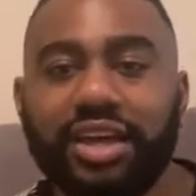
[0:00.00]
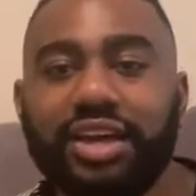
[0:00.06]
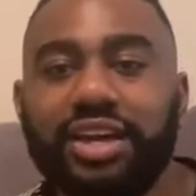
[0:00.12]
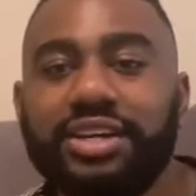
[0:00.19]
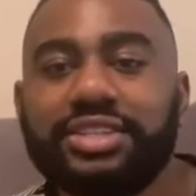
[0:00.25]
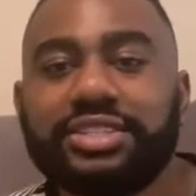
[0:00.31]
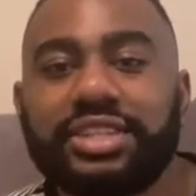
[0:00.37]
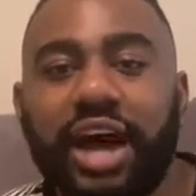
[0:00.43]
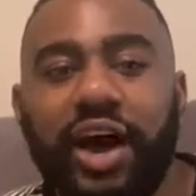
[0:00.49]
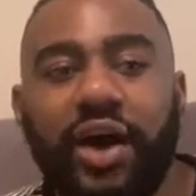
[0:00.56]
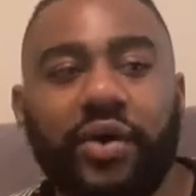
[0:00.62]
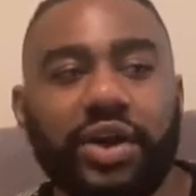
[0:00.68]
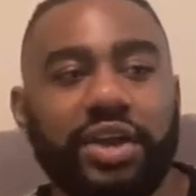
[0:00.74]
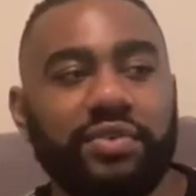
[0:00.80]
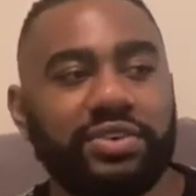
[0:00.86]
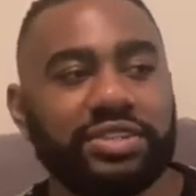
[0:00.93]
So
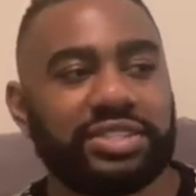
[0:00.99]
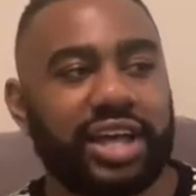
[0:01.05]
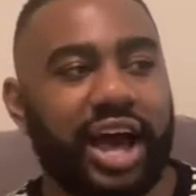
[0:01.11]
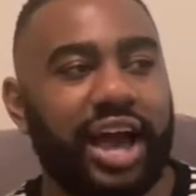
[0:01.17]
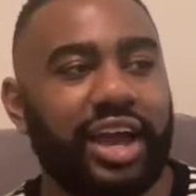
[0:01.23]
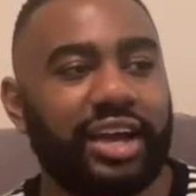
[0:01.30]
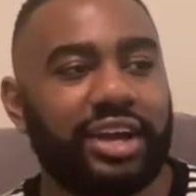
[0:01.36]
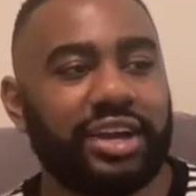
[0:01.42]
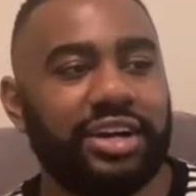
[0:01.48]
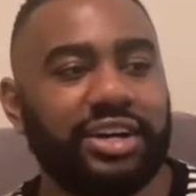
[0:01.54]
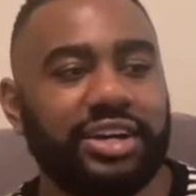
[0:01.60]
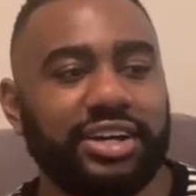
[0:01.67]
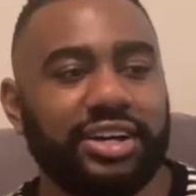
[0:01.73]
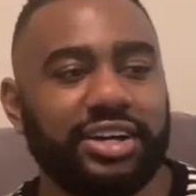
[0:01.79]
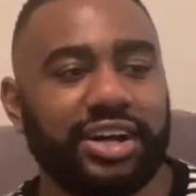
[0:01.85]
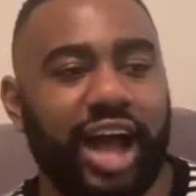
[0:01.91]
he was like,
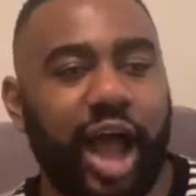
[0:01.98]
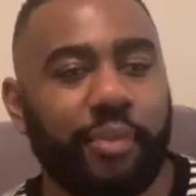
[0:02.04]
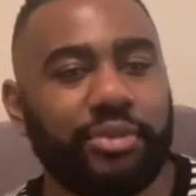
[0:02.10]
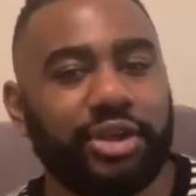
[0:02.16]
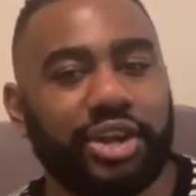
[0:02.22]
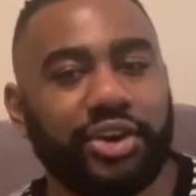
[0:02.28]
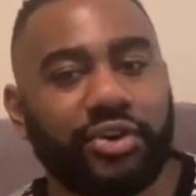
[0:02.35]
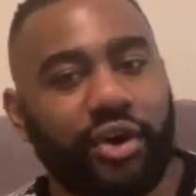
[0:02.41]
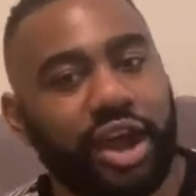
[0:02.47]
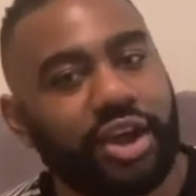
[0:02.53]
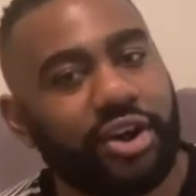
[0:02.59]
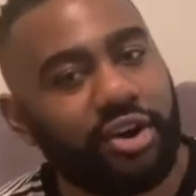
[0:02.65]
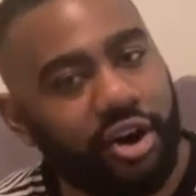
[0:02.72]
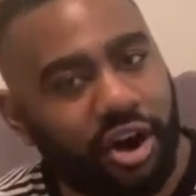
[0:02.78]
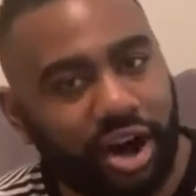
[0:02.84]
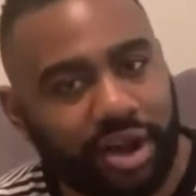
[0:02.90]
I'm in a gray
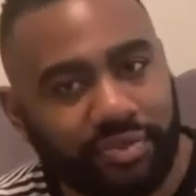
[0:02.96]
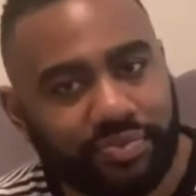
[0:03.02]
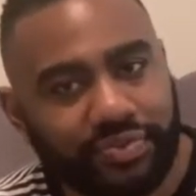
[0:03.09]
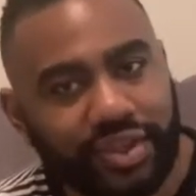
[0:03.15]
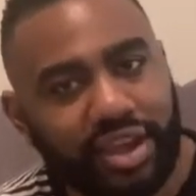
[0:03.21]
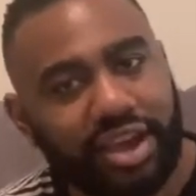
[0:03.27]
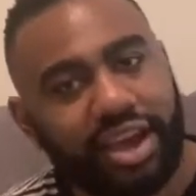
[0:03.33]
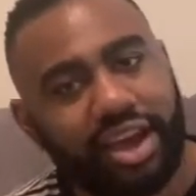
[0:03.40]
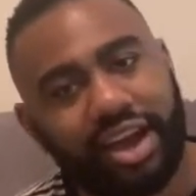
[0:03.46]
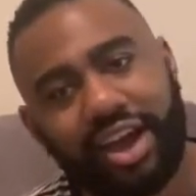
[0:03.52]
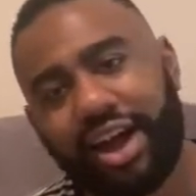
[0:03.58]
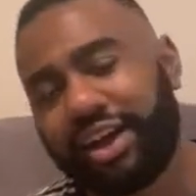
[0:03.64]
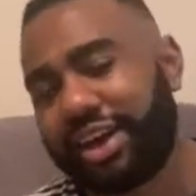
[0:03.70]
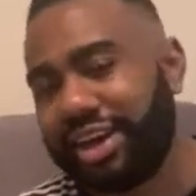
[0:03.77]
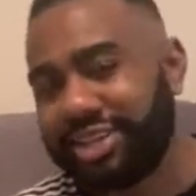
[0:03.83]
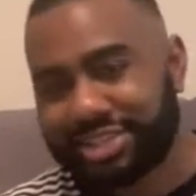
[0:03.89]
car. I
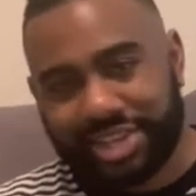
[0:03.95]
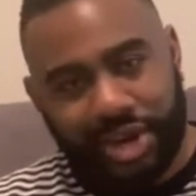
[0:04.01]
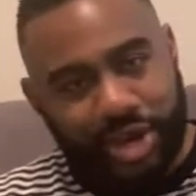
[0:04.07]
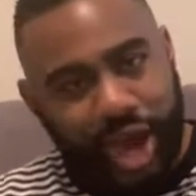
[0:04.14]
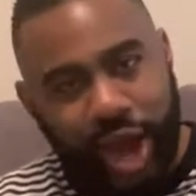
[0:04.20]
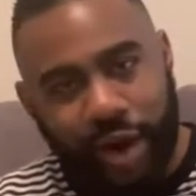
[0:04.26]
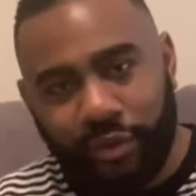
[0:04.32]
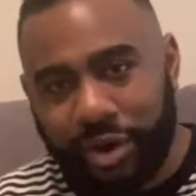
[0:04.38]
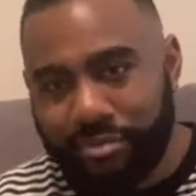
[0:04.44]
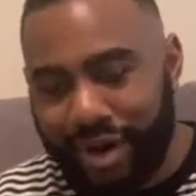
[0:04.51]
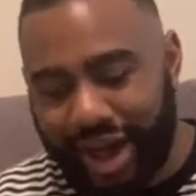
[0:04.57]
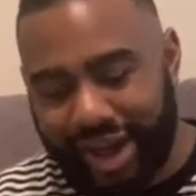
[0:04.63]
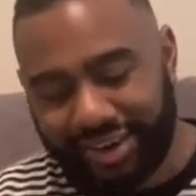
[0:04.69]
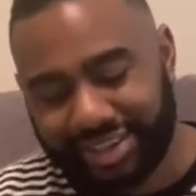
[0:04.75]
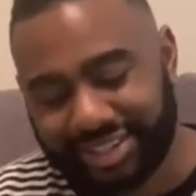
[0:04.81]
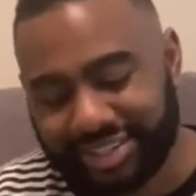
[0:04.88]
can't tell y'all what
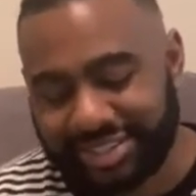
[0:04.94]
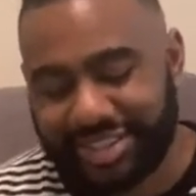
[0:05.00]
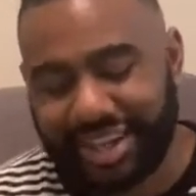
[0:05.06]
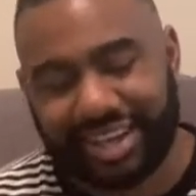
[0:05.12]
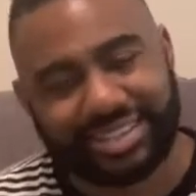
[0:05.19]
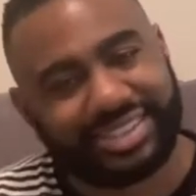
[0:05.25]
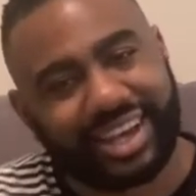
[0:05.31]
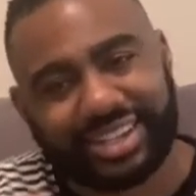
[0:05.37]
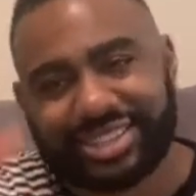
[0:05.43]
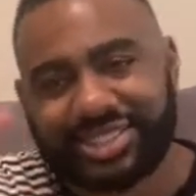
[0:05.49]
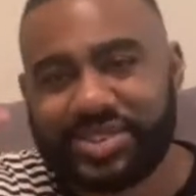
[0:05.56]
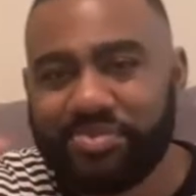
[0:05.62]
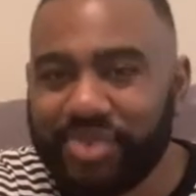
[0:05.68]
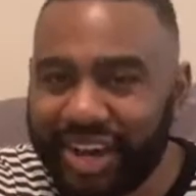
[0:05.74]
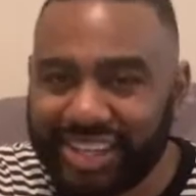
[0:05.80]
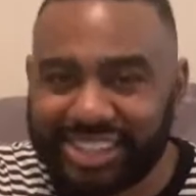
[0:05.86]
model because that's too
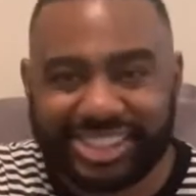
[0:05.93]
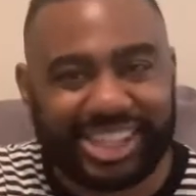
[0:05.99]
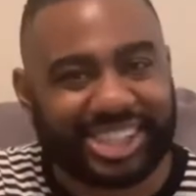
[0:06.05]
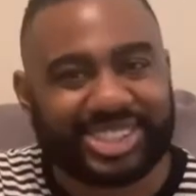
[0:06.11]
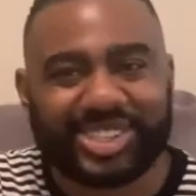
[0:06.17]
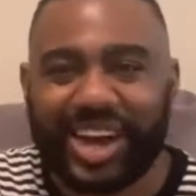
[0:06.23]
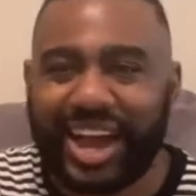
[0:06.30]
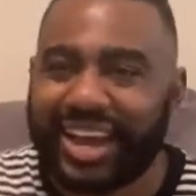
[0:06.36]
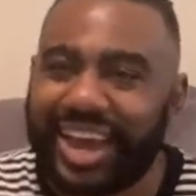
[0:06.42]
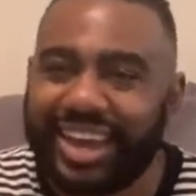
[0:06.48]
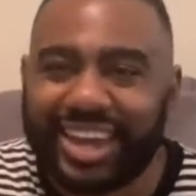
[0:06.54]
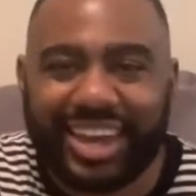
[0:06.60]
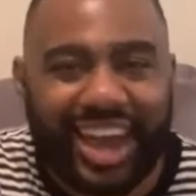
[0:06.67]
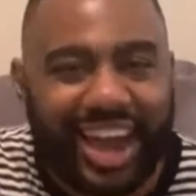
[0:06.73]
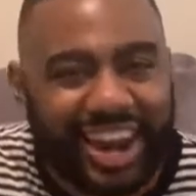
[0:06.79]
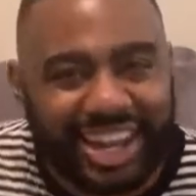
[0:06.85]
much. I can't
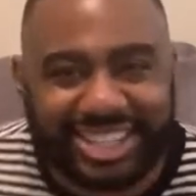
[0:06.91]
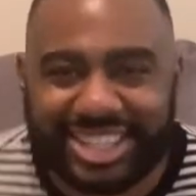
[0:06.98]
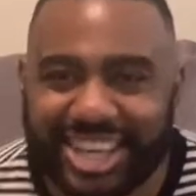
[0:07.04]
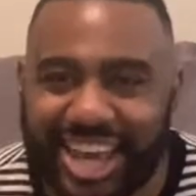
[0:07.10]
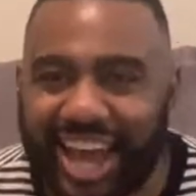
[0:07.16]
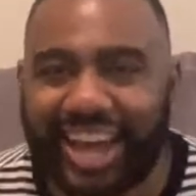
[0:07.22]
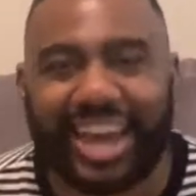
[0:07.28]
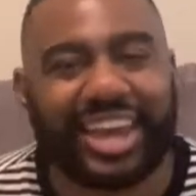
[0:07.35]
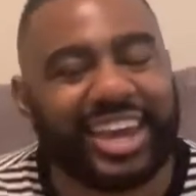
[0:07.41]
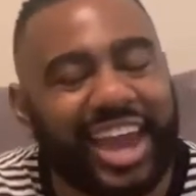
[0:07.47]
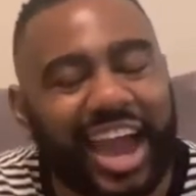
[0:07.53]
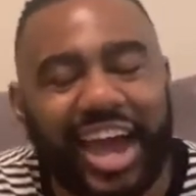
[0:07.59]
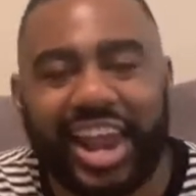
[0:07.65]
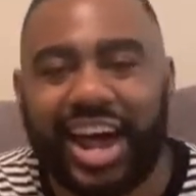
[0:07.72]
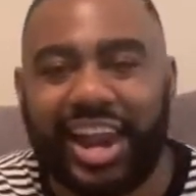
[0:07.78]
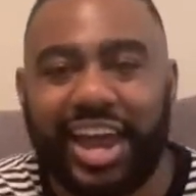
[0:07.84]
give y'all that tea. I can't give
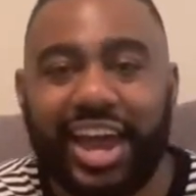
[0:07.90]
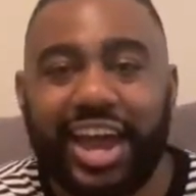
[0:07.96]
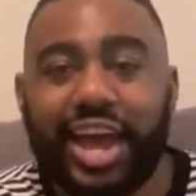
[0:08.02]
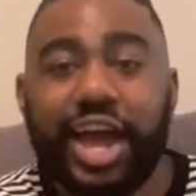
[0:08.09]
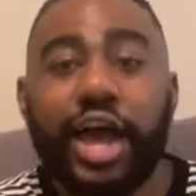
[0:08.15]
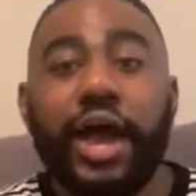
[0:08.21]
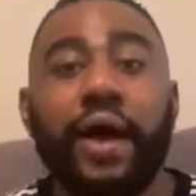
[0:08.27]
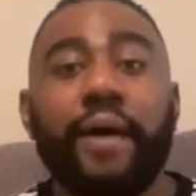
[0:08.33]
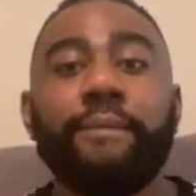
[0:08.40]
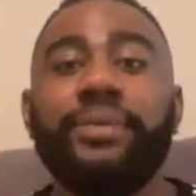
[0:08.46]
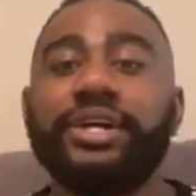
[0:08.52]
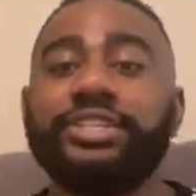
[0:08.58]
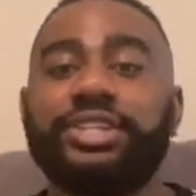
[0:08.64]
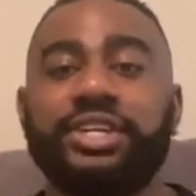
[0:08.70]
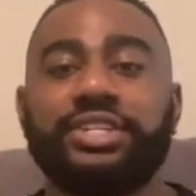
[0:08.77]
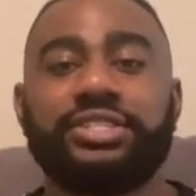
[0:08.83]
y'all all that.
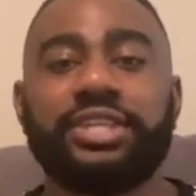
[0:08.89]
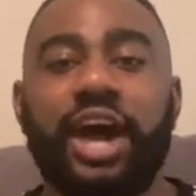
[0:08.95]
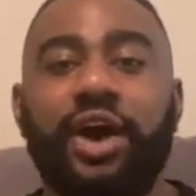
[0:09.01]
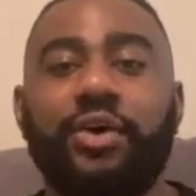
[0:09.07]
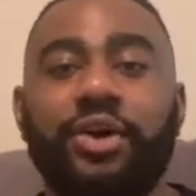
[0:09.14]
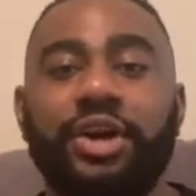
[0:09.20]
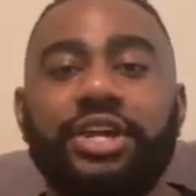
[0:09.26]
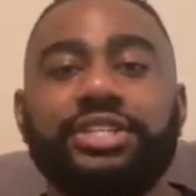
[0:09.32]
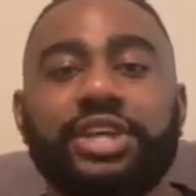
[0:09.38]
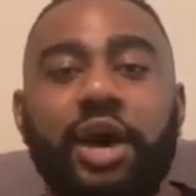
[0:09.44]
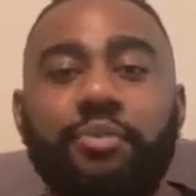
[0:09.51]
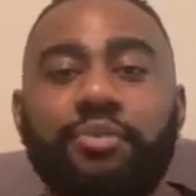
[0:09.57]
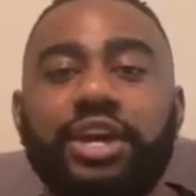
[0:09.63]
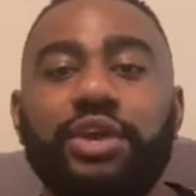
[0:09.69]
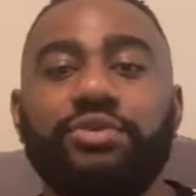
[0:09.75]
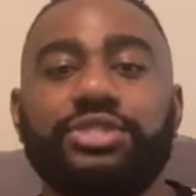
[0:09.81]
But just know, he told
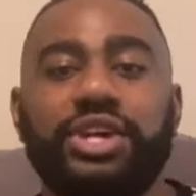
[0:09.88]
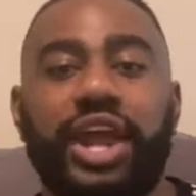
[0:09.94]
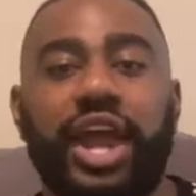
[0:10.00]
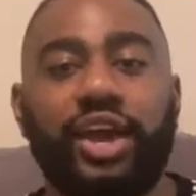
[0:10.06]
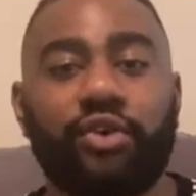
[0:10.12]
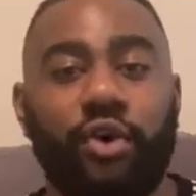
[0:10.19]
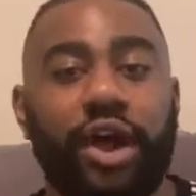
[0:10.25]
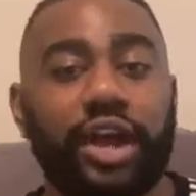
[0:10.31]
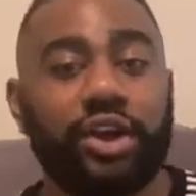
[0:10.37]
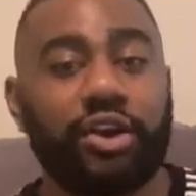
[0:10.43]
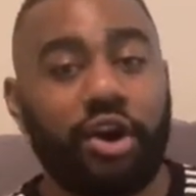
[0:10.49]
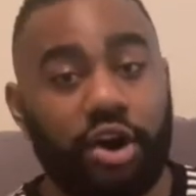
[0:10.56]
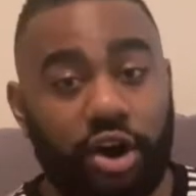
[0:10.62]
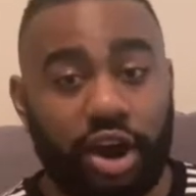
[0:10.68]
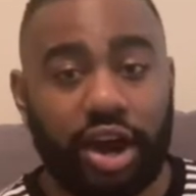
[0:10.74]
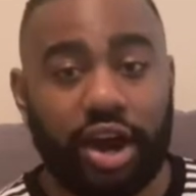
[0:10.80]
me he was in a gray
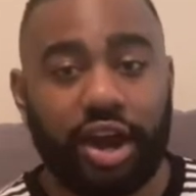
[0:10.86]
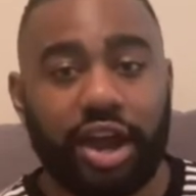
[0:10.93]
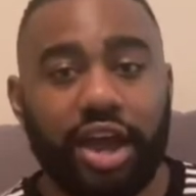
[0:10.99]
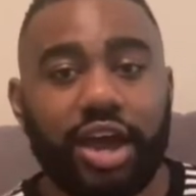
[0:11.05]
car.